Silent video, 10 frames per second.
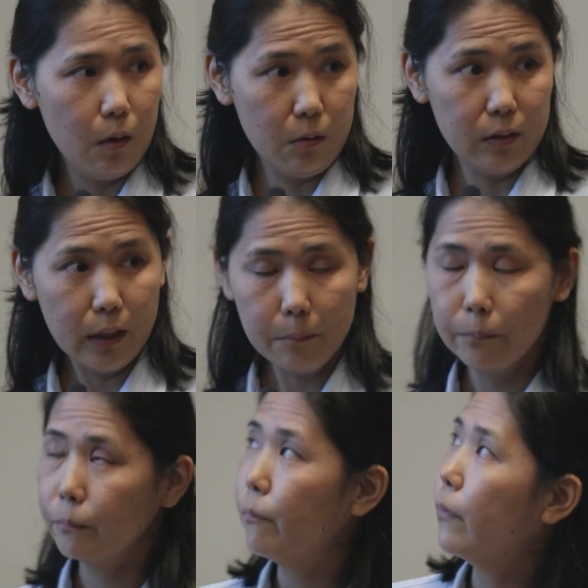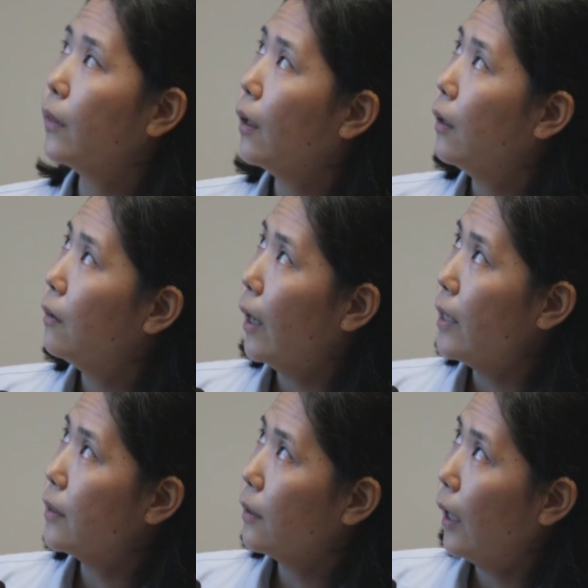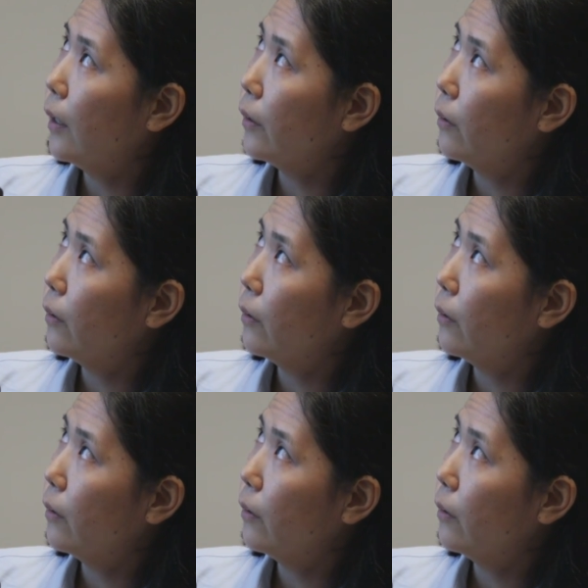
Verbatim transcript: odor, right? And